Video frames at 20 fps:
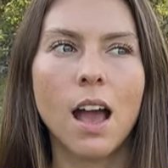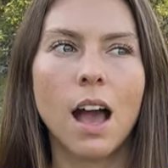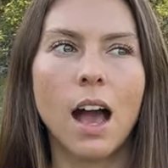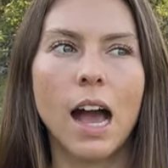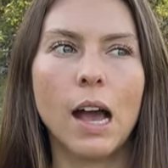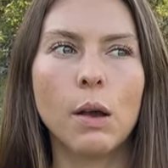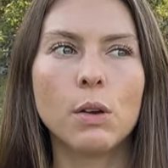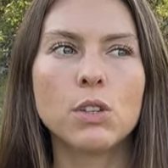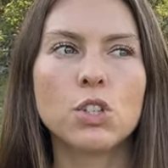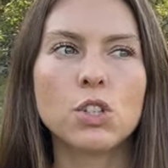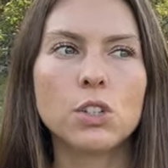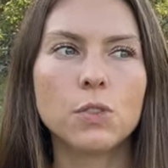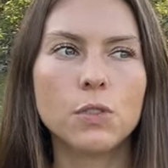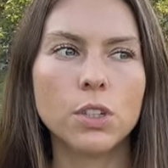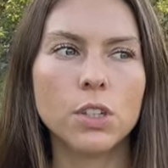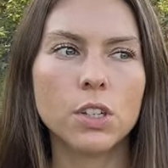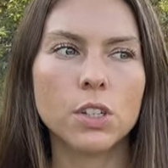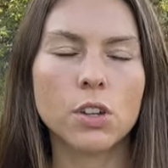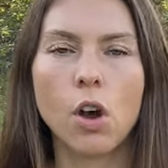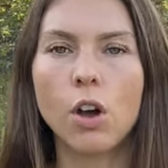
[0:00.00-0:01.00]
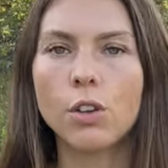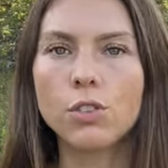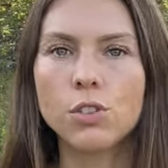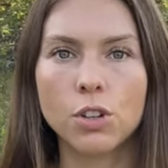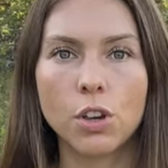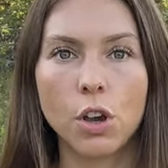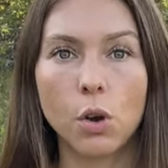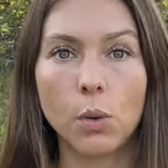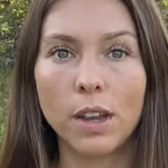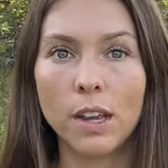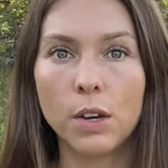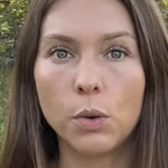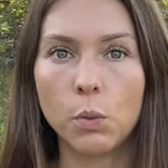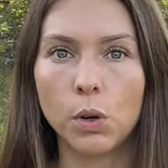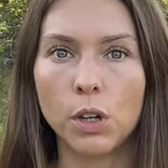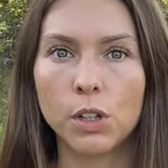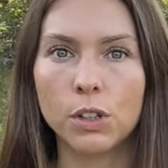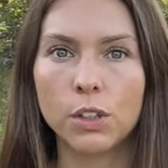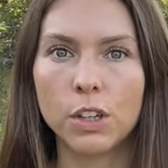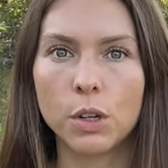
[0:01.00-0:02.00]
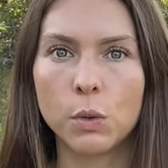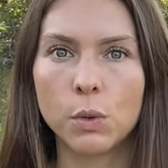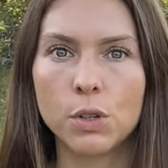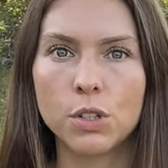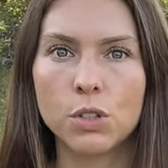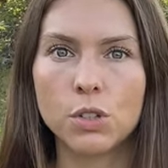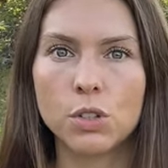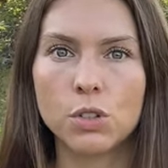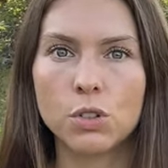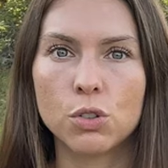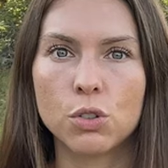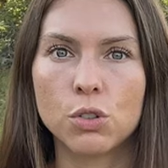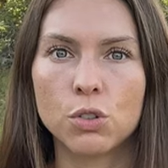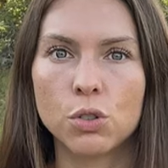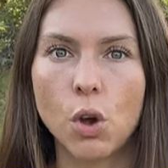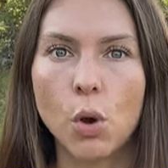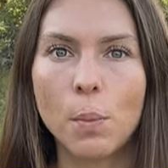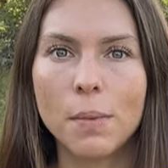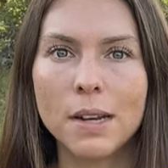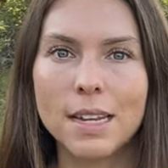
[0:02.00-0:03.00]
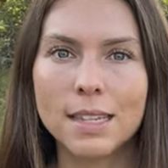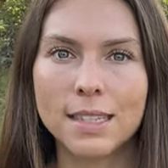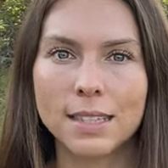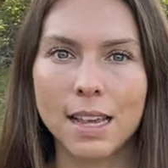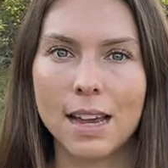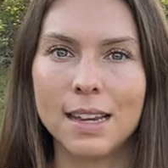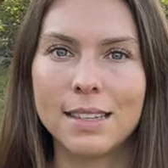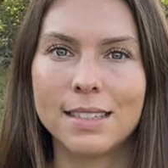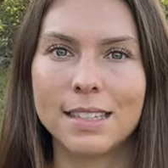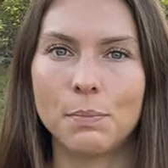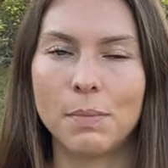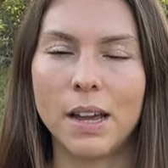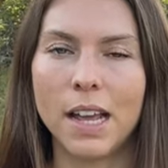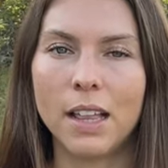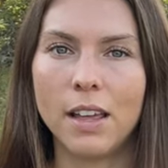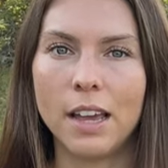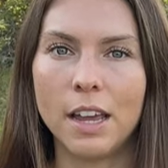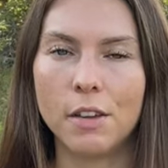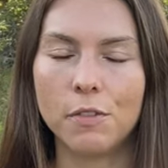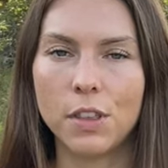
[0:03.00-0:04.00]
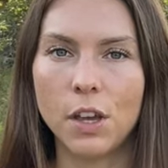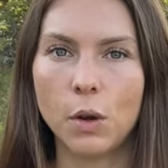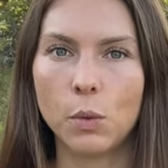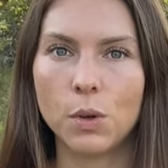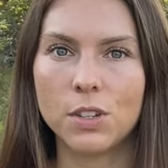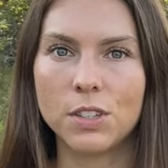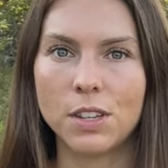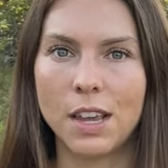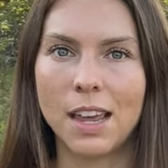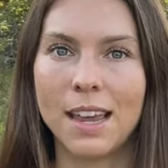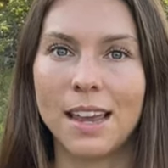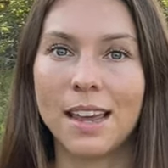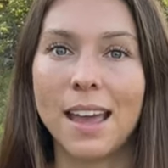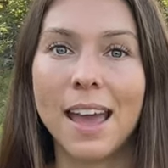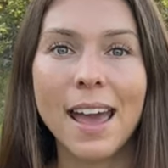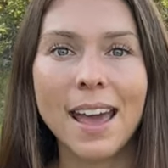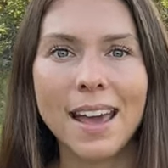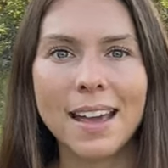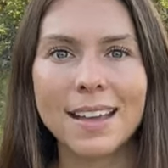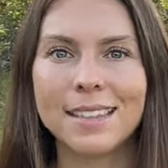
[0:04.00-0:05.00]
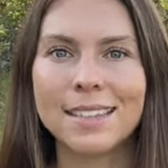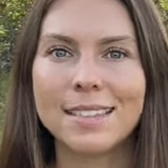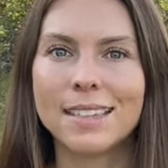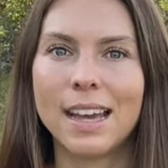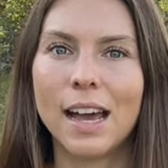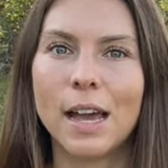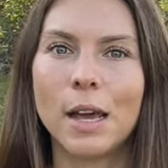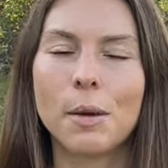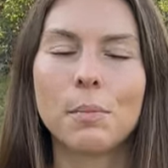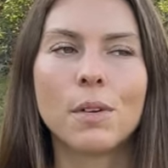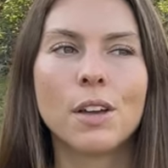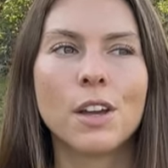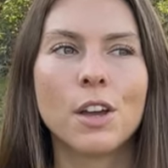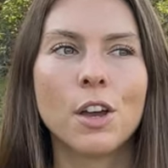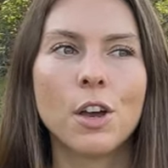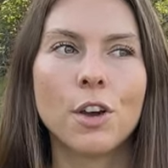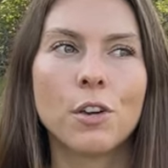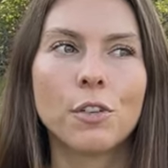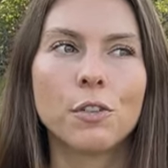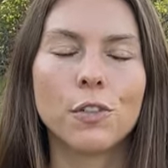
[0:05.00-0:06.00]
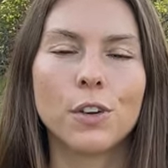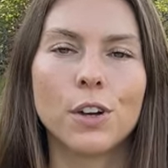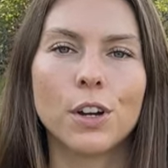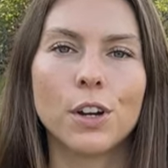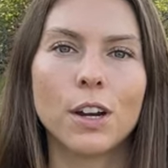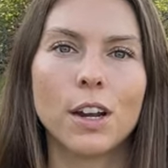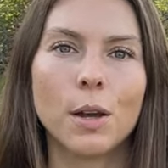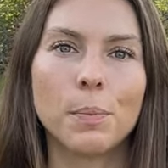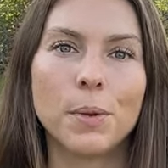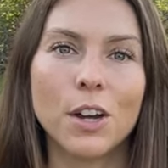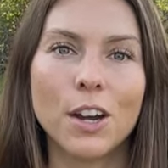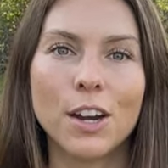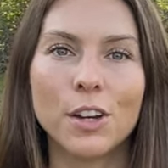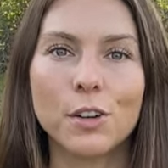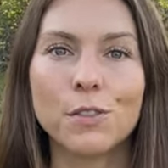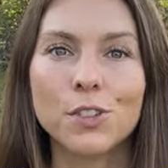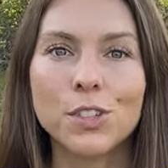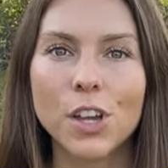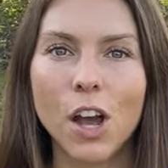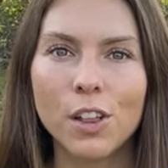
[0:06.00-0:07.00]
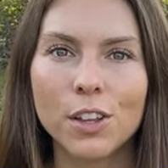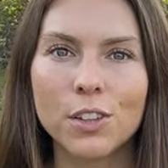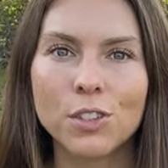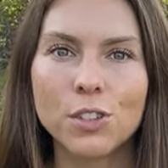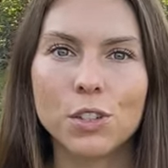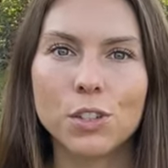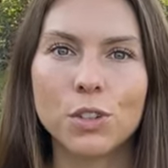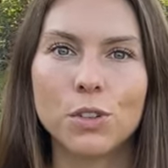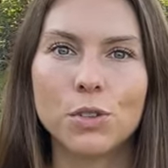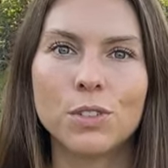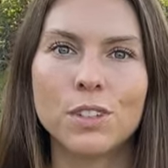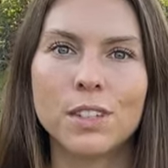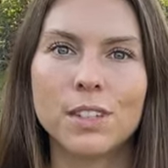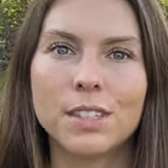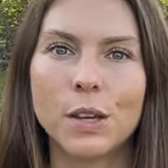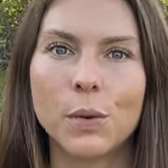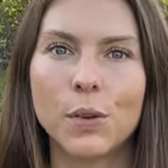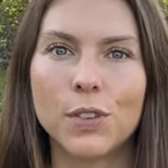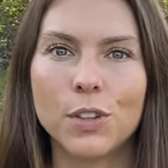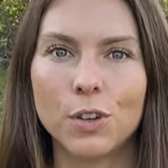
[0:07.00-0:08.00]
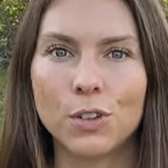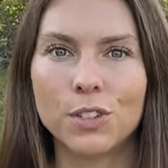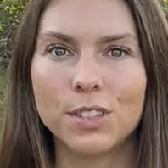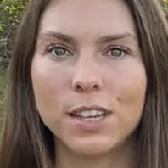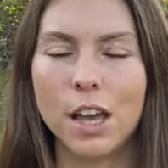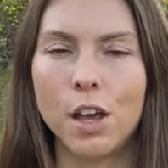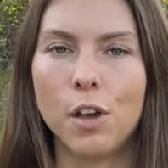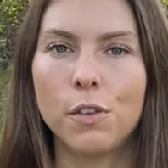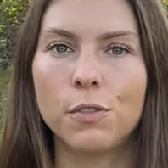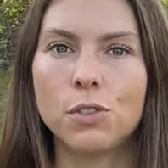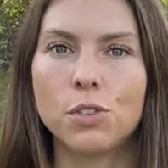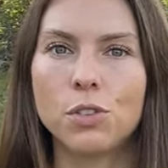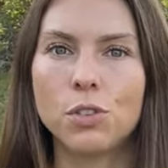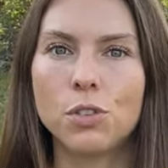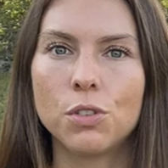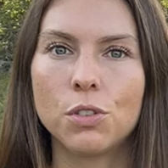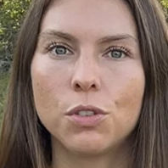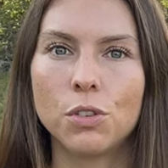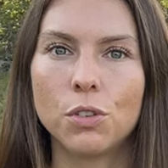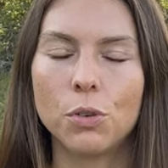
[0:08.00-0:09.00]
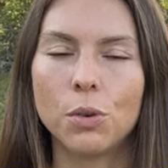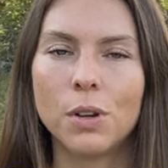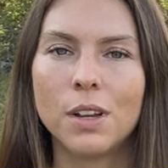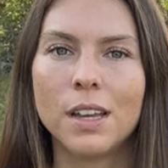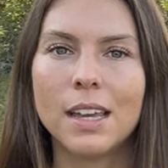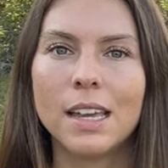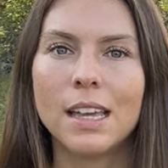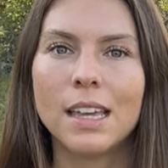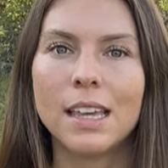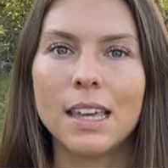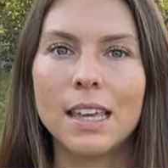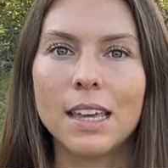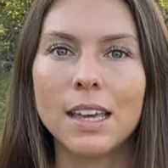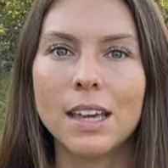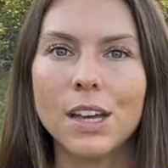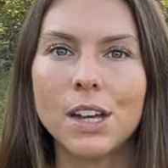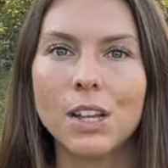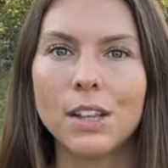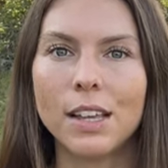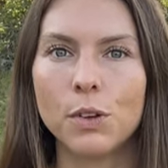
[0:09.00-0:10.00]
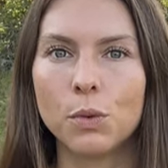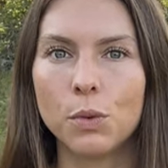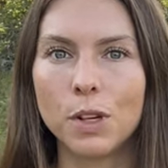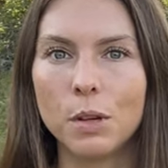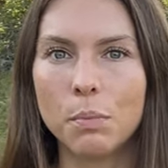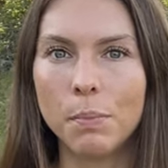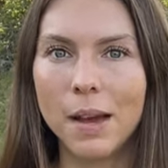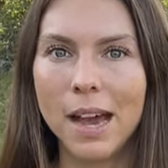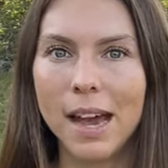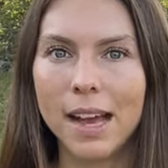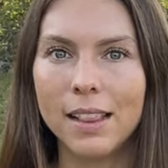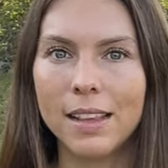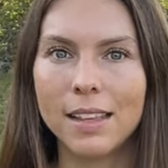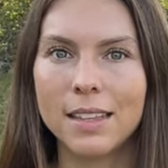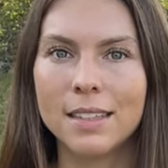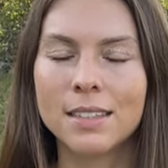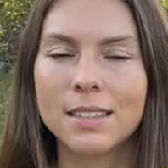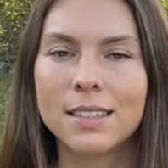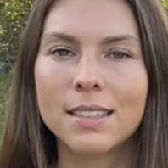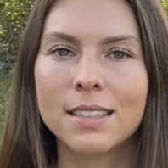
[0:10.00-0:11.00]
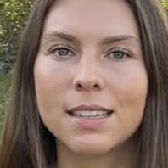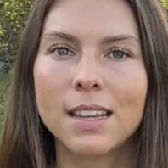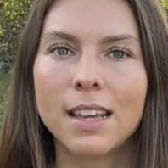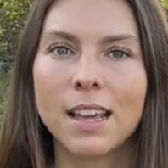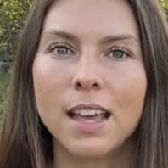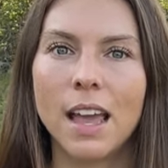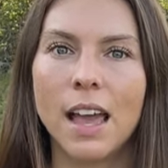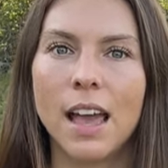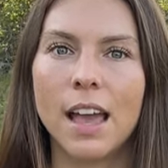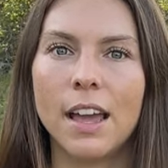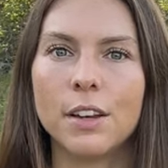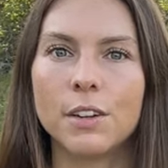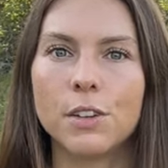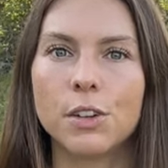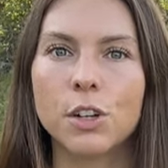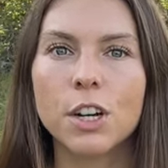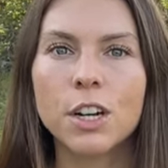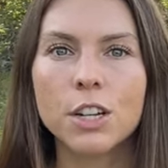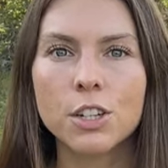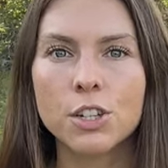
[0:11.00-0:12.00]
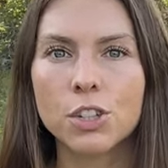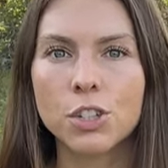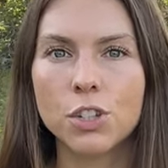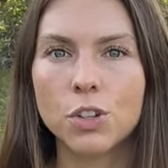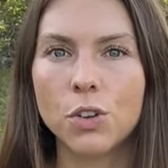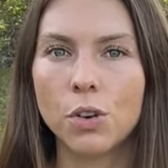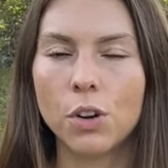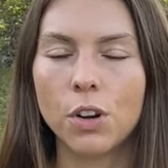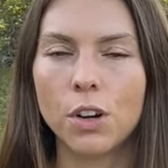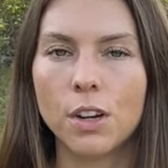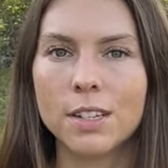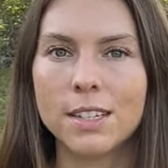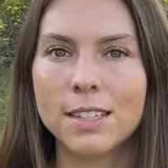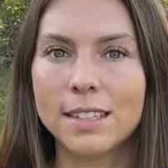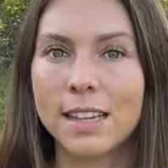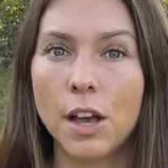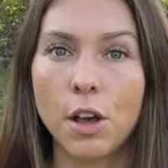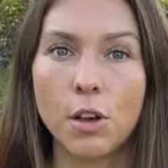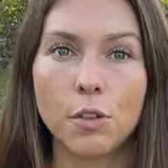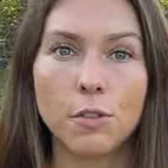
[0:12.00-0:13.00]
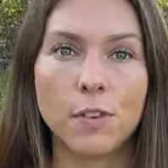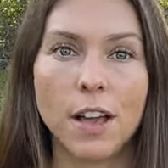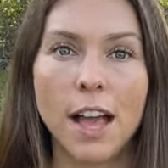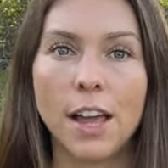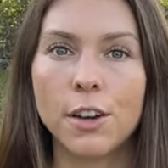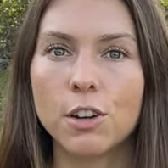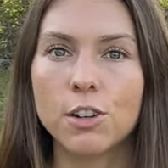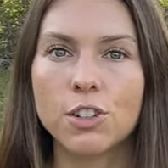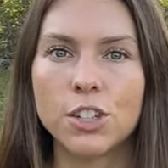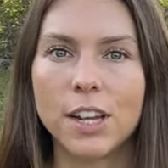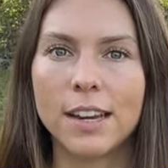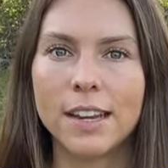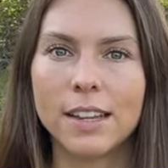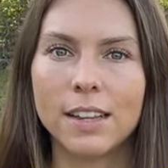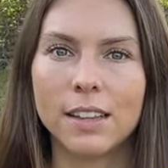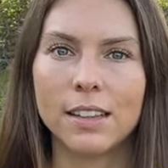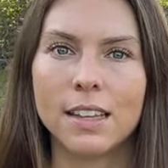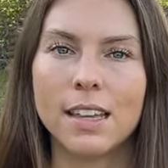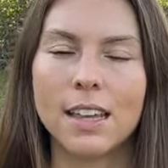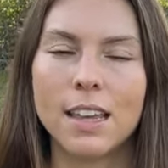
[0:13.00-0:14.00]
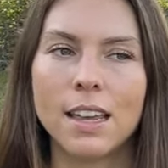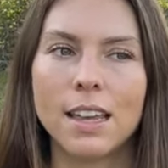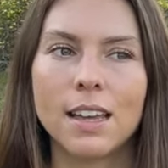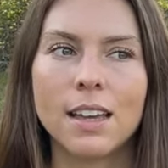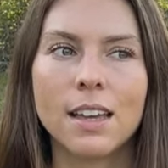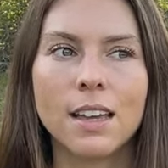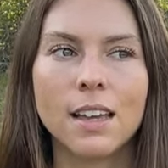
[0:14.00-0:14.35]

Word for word: I was just feeling called to go inward. There was so many signs in my life that were saying, hey, it's time for a period of solitude, to sit with yourself, to heal and rebalance and nourish yourself energetically,